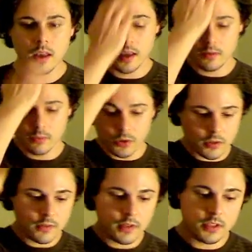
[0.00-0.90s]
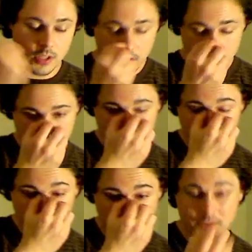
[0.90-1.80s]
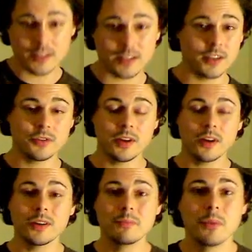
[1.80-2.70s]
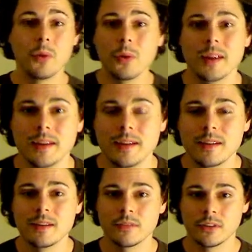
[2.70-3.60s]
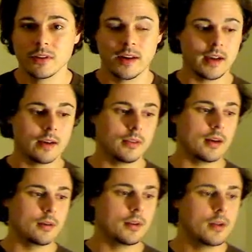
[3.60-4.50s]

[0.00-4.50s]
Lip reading: And most of the geniuses that we have in this country are imported, for crying out loud.